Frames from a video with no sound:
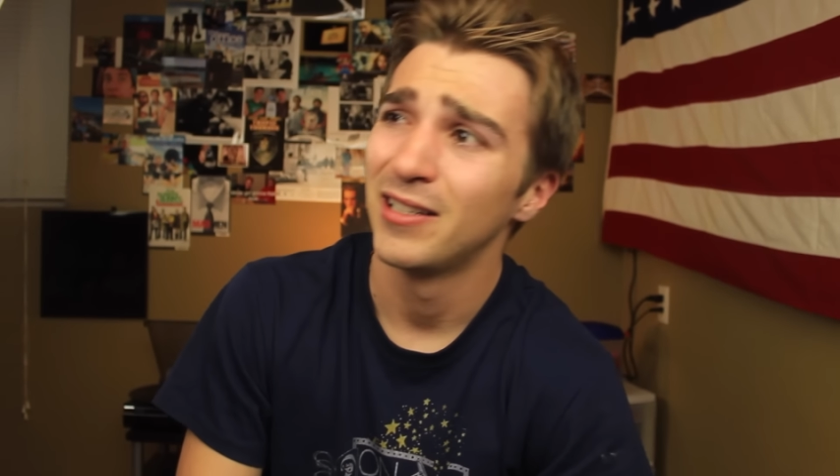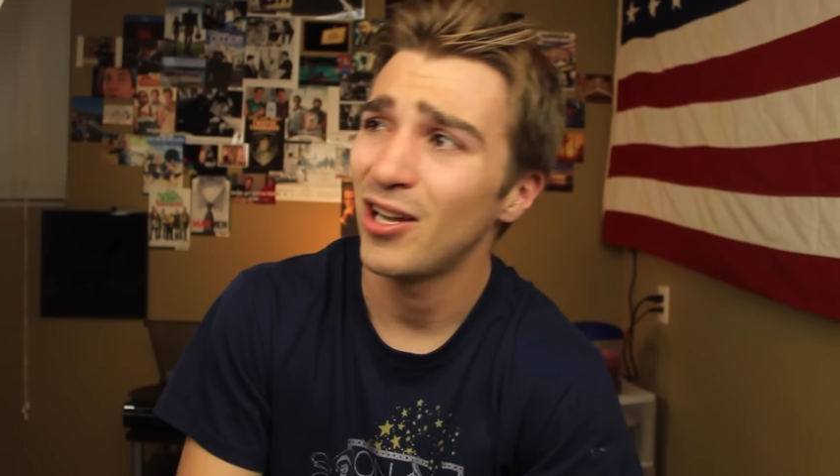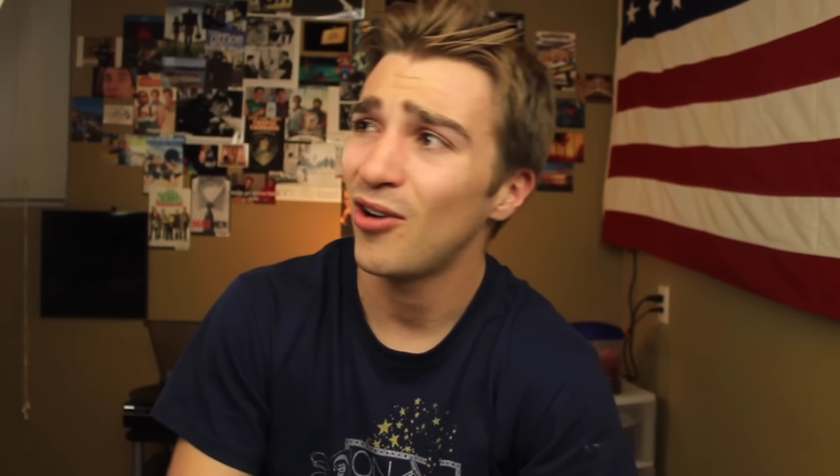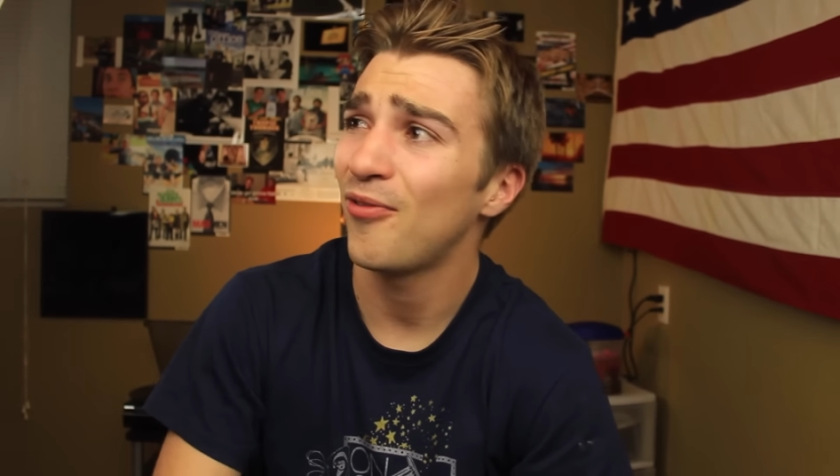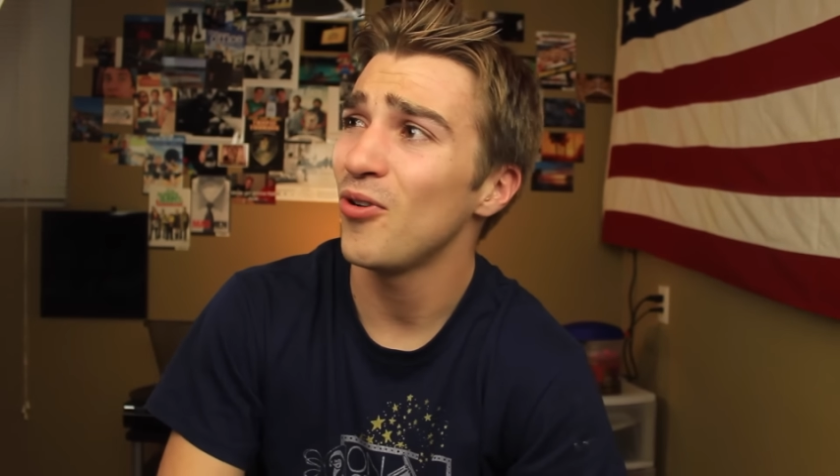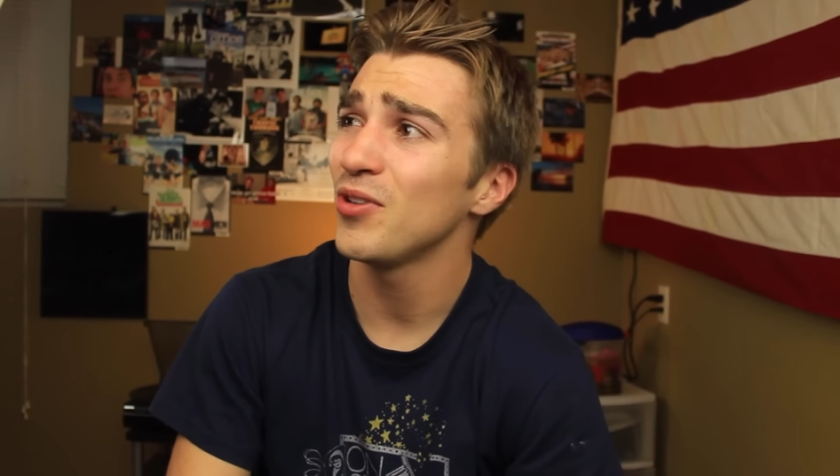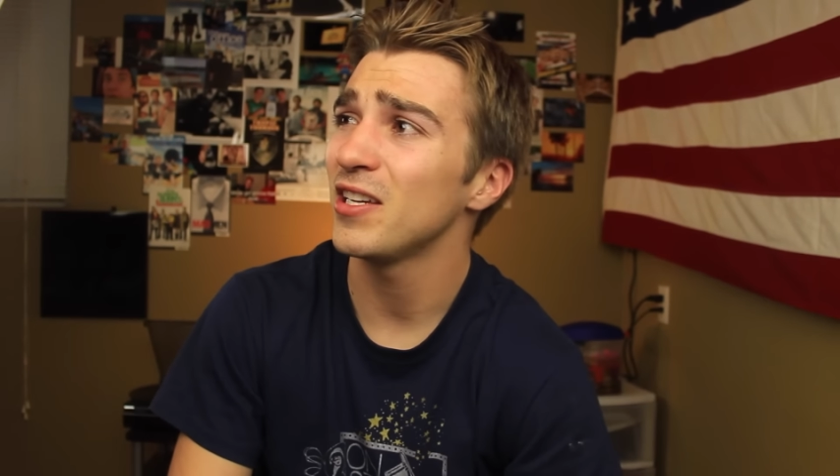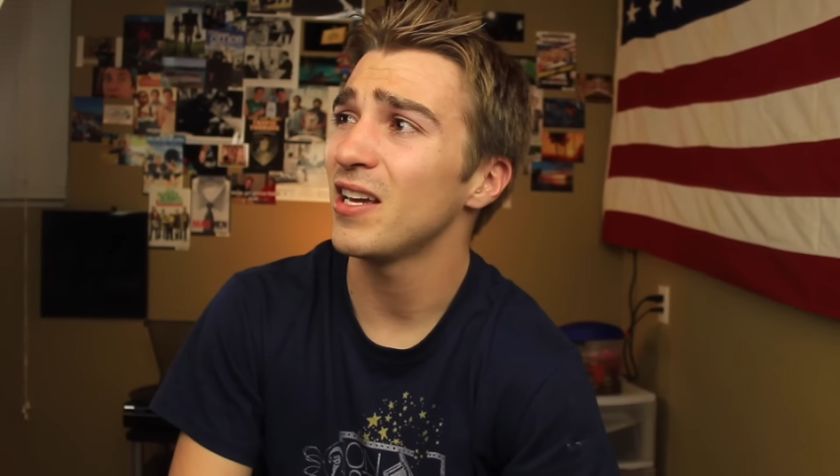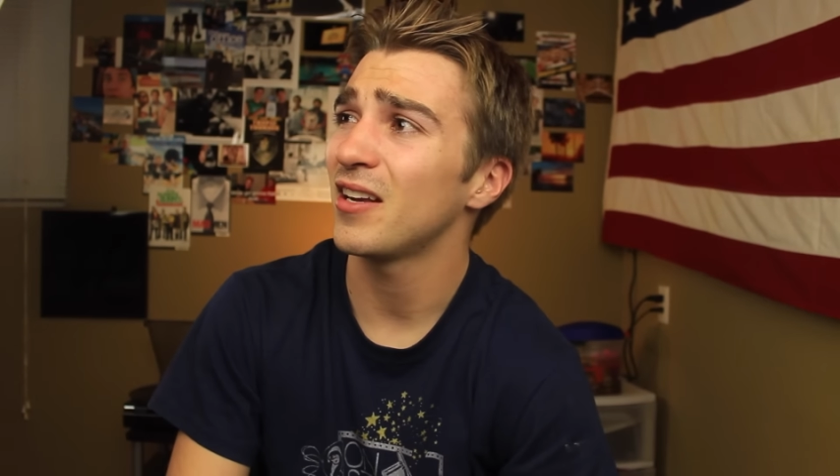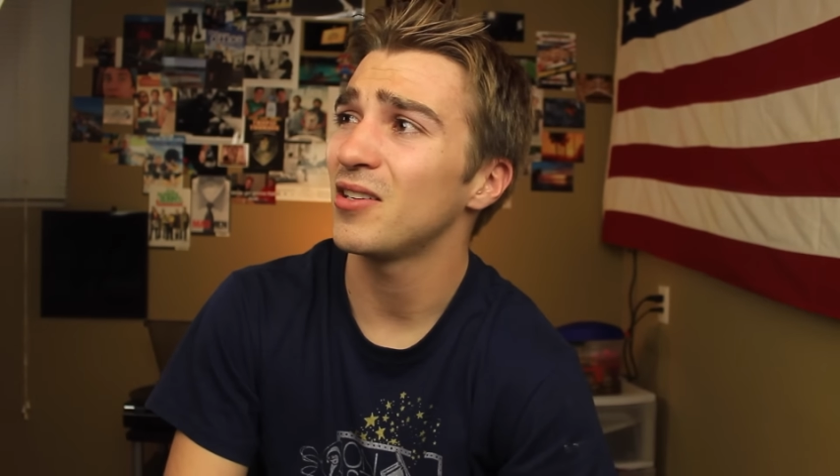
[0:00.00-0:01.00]
Now, if only
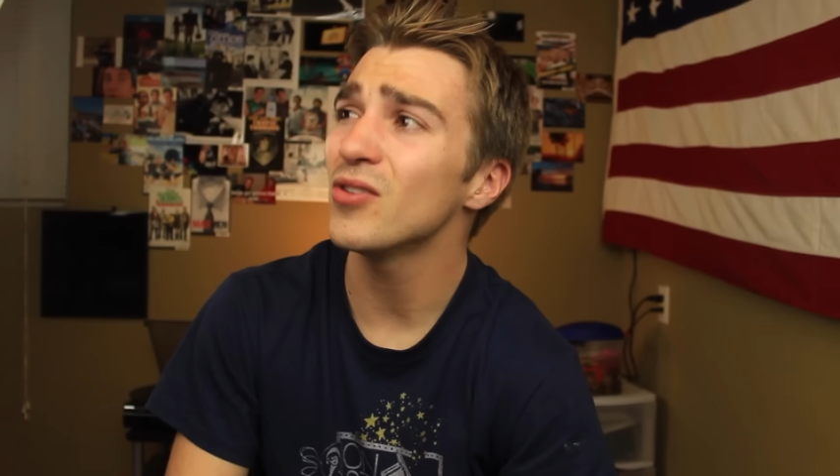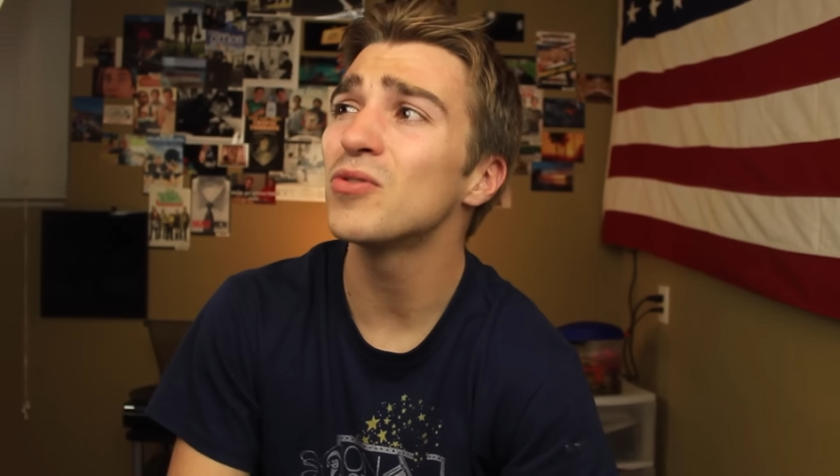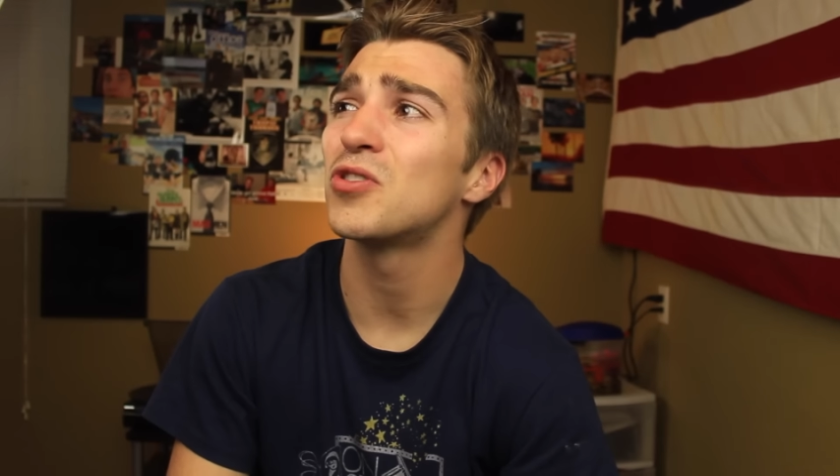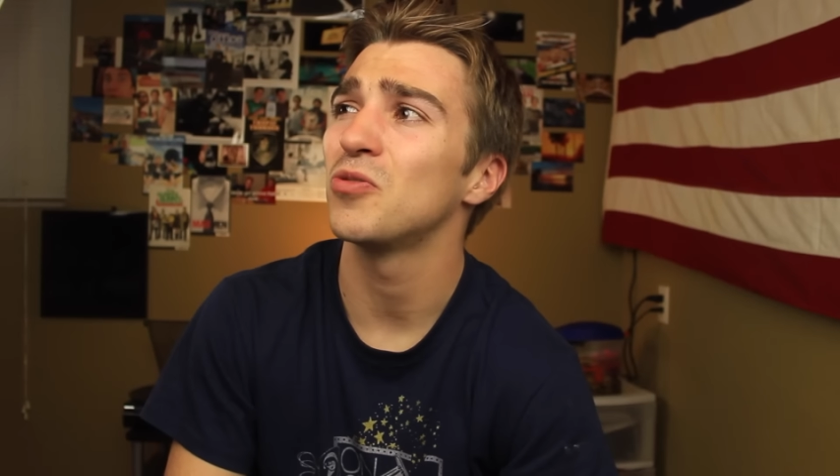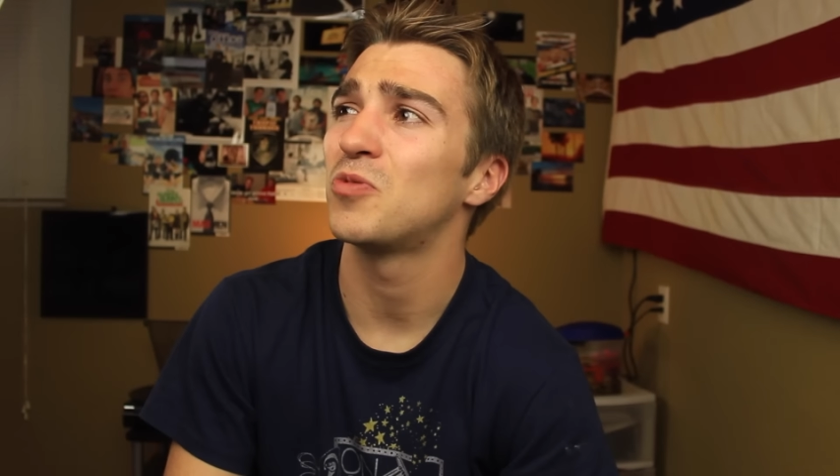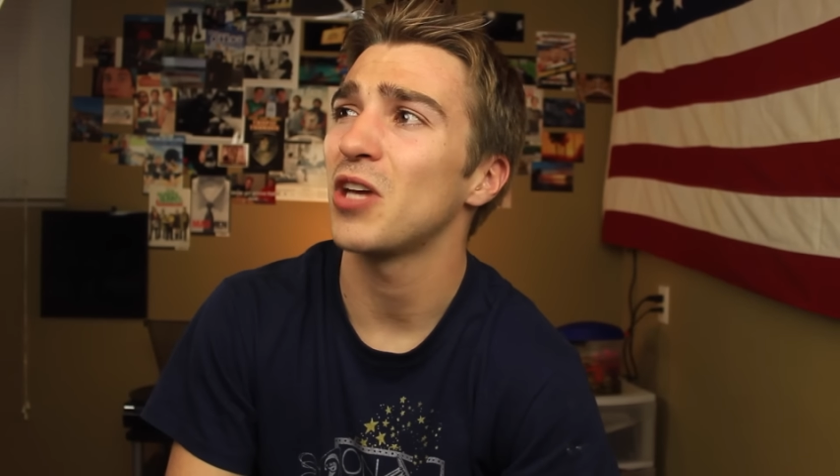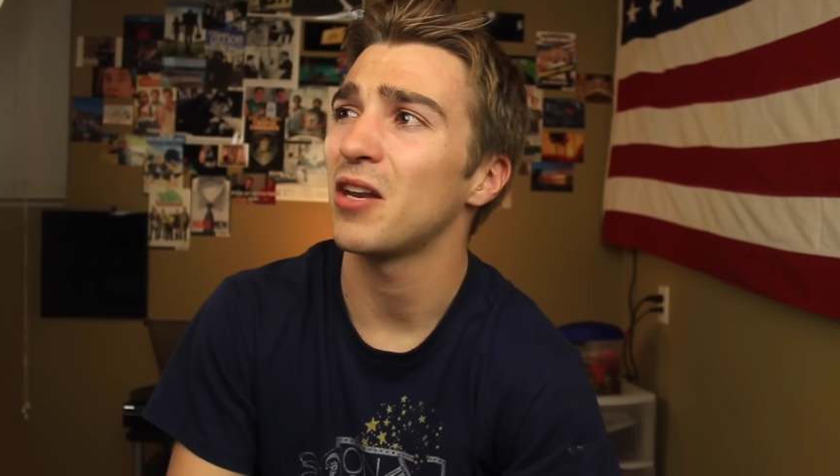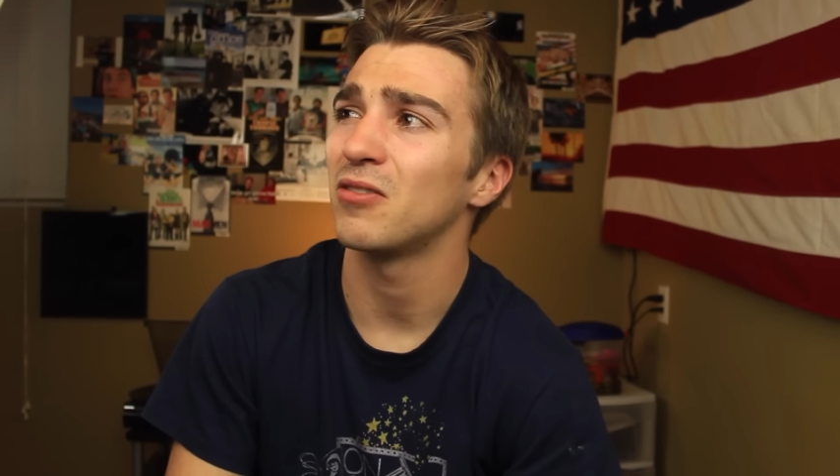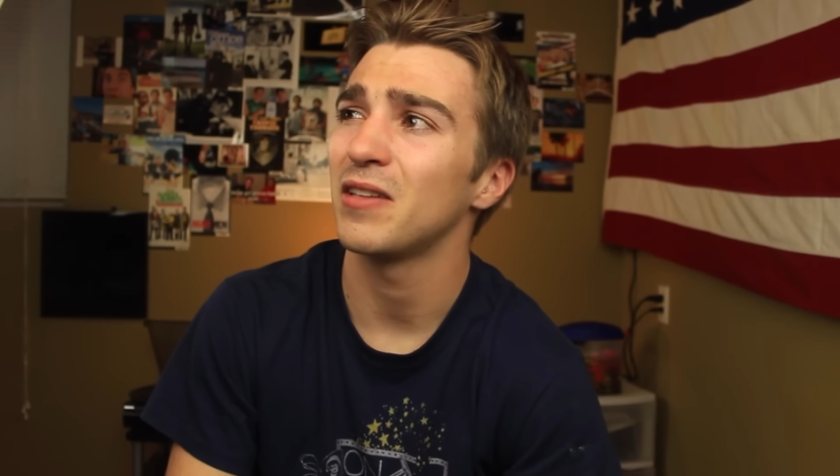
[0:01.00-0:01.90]
he had a YouTube channel